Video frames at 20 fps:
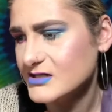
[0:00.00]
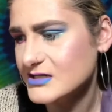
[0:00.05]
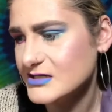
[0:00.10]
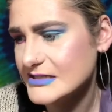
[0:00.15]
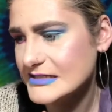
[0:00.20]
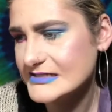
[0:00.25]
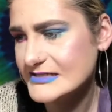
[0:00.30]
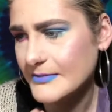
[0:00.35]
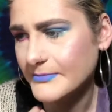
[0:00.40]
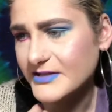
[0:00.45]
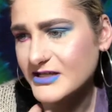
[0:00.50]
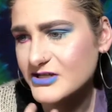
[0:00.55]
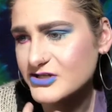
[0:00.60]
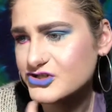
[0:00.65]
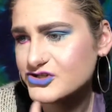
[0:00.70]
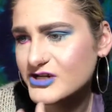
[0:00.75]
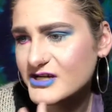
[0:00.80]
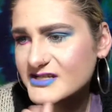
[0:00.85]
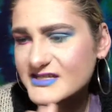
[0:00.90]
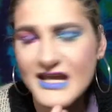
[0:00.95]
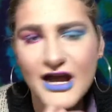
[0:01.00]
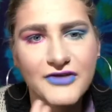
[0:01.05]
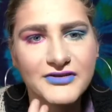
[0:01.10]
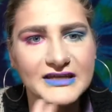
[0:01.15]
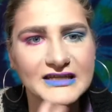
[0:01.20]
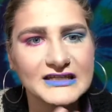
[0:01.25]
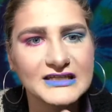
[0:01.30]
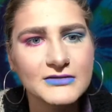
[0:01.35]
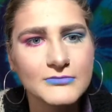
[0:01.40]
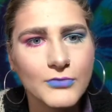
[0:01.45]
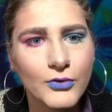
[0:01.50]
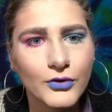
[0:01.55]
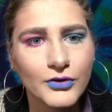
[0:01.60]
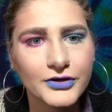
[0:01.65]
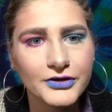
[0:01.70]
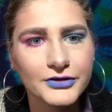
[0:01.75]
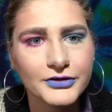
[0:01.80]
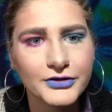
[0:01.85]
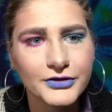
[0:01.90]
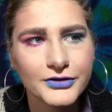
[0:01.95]
somebody is stressed out and they eat
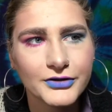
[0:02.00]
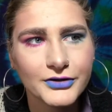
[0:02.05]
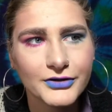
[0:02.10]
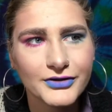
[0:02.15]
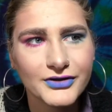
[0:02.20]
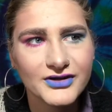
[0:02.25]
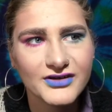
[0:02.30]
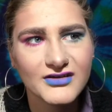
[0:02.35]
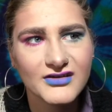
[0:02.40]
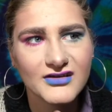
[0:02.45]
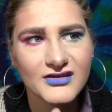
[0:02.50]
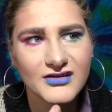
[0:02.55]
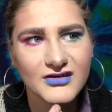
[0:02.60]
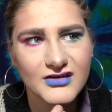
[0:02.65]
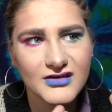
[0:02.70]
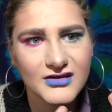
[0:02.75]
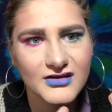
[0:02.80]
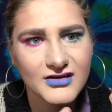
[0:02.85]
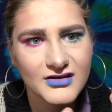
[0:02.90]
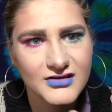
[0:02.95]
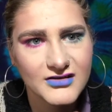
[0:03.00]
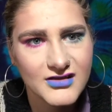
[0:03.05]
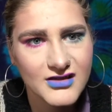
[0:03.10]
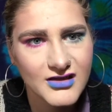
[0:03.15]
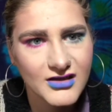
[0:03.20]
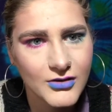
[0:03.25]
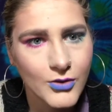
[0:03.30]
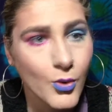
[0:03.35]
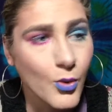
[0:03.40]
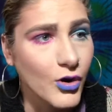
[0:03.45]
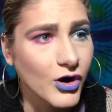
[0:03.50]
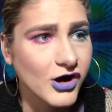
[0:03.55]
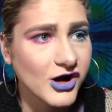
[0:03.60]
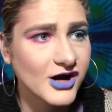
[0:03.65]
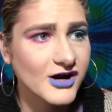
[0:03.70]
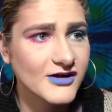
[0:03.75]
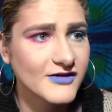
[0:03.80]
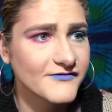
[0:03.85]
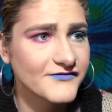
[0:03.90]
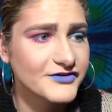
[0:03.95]
more,
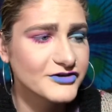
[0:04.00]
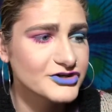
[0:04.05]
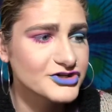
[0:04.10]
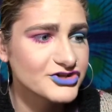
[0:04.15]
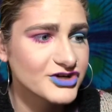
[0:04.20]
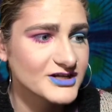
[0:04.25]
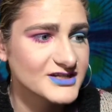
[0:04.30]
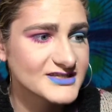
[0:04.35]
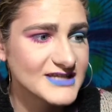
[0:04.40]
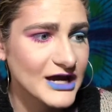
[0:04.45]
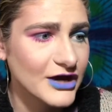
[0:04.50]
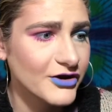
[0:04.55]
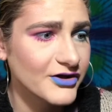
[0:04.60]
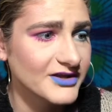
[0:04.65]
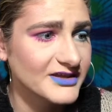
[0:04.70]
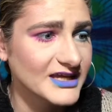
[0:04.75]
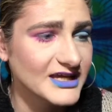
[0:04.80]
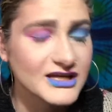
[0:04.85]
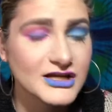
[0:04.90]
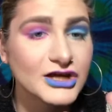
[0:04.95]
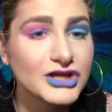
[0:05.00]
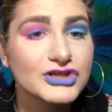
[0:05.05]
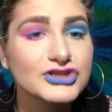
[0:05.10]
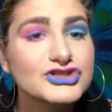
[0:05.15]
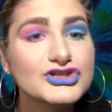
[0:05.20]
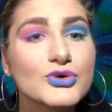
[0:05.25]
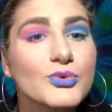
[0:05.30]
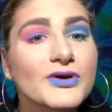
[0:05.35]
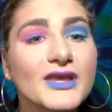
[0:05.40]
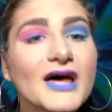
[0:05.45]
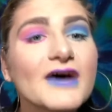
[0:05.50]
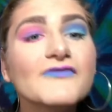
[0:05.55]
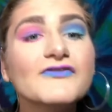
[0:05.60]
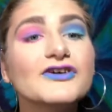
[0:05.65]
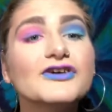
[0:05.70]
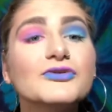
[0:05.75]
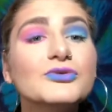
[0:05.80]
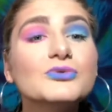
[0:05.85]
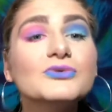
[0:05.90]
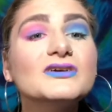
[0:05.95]
or if they're stressed out and they do
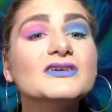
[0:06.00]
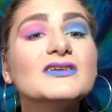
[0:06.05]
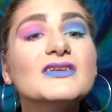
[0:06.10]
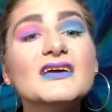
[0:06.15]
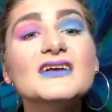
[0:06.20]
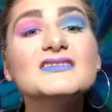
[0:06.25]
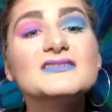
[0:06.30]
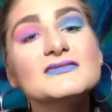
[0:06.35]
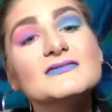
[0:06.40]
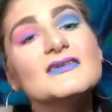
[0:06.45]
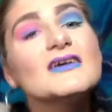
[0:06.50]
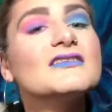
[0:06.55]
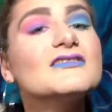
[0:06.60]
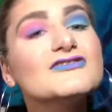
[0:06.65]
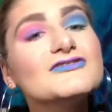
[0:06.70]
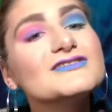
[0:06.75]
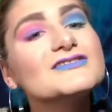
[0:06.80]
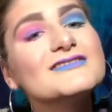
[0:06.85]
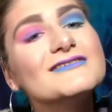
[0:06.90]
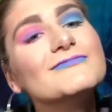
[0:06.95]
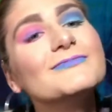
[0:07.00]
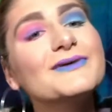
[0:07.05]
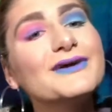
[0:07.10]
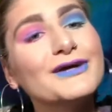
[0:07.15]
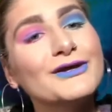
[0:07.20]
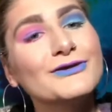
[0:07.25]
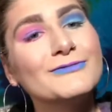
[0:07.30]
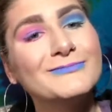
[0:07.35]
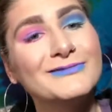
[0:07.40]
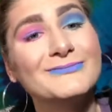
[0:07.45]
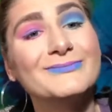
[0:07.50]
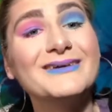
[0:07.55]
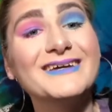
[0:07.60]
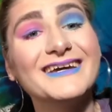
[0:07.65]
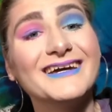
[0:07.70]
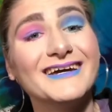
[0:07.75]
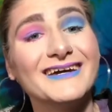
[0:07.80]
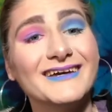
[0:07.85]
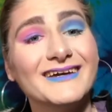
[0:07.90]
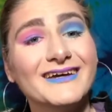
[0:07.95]
whatever, who it's they're still being a human
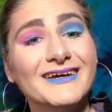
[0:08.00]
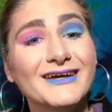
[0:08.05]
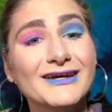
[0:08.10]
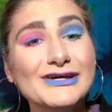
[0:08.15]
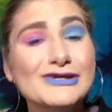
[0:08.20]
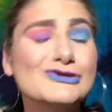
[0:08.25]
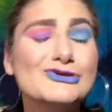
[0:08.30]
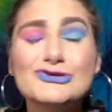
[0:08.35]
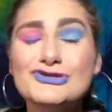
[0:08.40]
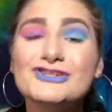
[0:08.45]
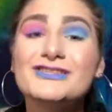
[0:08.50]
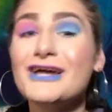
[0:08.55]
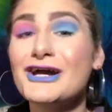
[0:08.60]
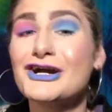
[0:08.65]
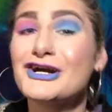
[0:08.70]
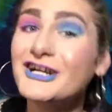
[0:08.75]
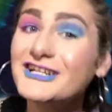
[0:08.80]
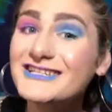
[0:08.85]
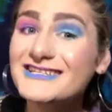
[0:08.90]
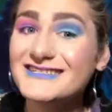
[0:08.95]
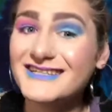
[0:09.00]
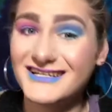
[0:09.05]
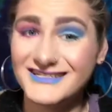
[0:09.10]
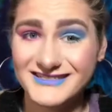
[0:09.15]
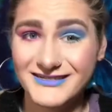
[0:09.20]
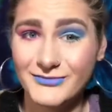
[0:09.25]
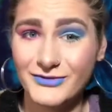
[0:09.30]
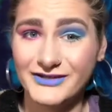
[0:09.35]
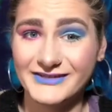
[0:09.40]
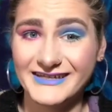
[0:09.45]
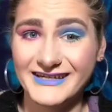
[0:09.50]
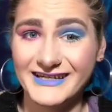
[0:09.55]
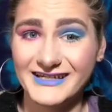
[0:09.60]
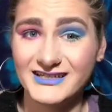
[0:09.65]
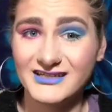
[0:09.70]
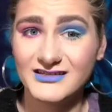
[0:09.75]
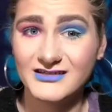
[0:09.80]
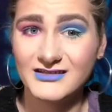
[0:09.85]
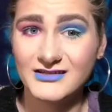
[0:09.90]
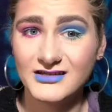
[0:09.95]
being. You should not criticize them on that.
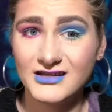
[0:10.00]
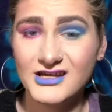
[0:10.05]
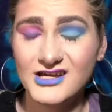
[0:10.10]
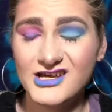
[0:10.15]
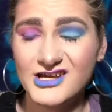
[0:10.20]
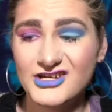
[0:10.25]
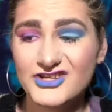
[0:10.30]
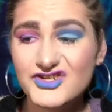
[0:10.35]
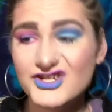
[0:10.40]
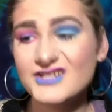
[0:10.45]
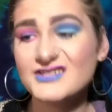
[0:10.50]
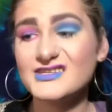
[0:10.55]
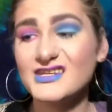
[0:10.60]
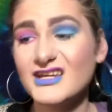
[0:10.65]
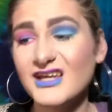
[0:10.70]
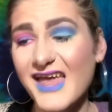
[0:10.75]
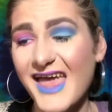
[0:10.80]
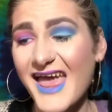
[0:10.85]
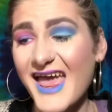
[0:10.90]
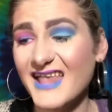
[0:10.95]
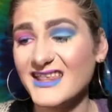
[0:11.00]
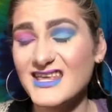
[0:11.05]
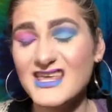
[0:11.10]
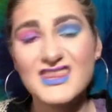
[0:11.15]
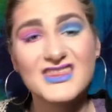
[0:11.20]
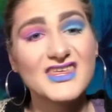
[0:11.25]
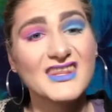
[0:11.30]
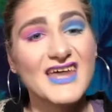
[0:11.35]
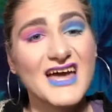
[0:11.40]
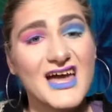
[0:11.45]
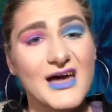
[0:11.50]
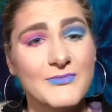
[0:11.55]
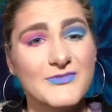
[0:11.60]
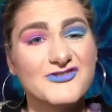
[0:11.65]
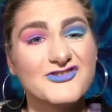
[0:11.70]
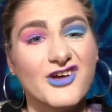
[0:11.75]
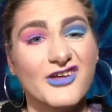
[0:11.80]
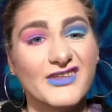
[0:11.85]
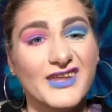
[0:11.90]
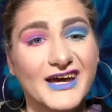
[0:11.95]
Just like anything that
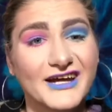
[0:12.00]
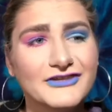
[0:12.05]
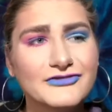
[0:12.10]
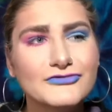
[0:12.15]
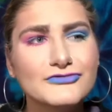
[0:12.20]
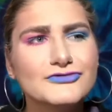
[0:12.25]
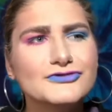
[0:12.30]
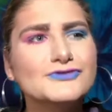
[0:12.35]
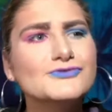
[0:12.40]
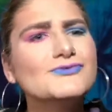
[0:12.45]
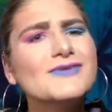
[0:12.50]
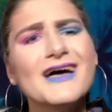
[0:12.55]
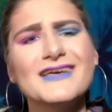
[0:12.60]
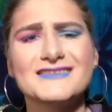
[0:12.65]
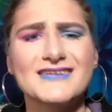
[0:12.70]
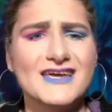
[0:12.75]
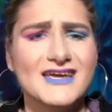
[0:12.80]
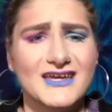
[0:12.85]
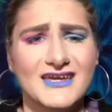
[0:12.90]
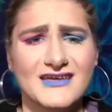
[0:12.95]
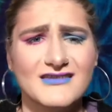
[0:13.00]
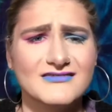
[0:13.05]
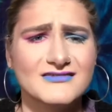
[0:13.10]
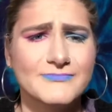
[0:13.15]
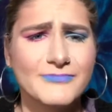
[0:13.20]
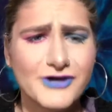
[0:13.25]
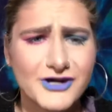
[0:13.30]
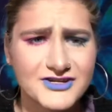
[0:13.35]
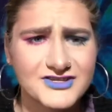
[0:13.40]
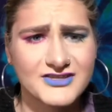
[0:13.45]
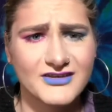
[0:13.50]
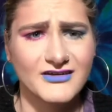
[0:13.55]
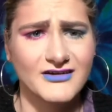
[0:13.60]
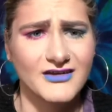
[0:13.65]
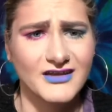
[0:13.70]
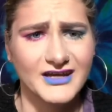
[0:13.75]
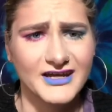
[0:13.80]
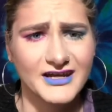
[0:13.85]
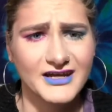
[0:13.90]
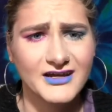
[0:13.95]
happens online, do not take it
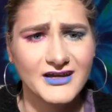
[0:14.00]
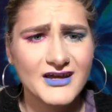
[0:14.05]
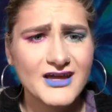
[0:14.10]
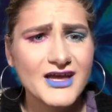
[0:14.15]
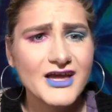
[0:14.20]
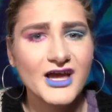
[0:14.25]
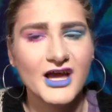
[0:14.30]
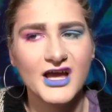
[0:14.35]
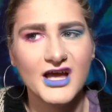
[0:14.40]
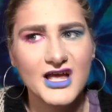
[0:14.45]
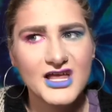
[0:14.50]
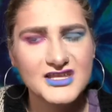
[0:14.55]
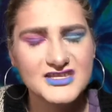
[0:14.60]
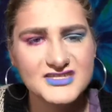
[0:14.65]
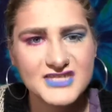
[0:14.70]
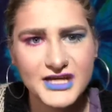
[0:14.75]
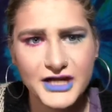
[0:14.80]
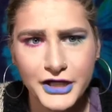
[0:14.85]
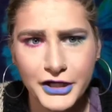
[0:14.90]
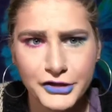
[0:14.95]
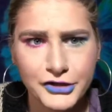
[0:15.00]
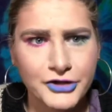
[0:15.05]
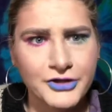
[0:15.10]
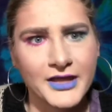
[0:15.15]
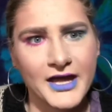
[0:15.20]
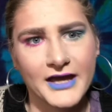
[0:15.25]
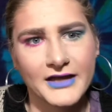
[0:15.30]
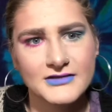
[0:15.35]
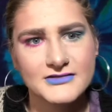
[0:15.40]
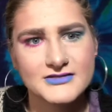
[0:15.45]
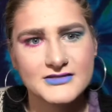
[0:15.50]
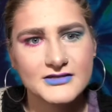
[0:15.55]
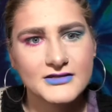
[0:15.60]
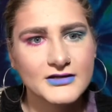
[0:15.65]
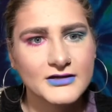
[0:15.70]
personally. It's the internet.